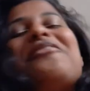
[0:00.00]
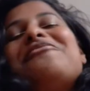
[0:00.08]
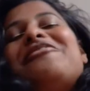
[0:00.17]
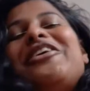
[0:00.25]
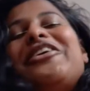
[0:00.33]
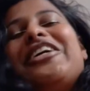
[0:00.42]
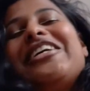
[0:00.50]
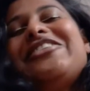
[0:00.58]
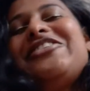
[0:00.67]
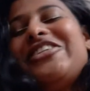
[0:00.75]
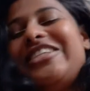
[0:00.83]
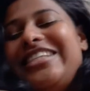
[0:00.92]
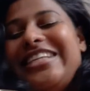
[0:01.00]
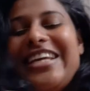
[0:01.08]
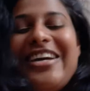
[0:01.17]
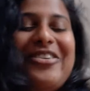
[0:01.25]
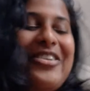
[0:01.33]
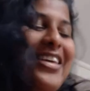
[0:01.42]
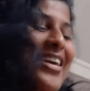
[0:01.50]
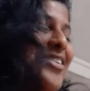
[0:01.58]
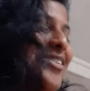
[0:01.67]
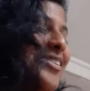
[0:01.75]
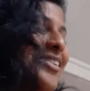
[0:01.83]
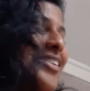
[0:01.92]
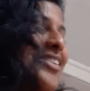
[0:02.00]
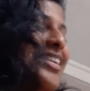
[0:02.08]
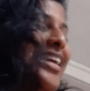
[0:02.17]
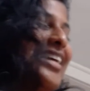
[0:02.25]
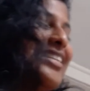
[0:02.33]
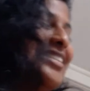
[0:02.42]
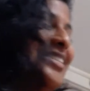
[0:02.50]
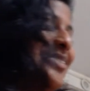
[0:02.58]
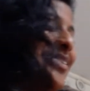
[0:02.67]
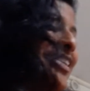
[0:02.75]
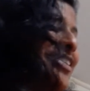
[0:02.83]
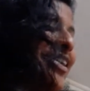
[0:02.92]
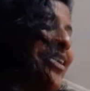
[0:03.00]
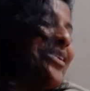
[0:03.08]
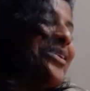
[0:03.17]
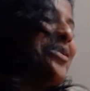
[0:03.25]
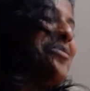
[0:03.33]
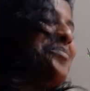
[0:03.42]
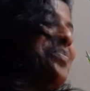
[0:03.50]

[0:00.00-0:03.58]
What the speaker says: Very interesting how they all connect to each other.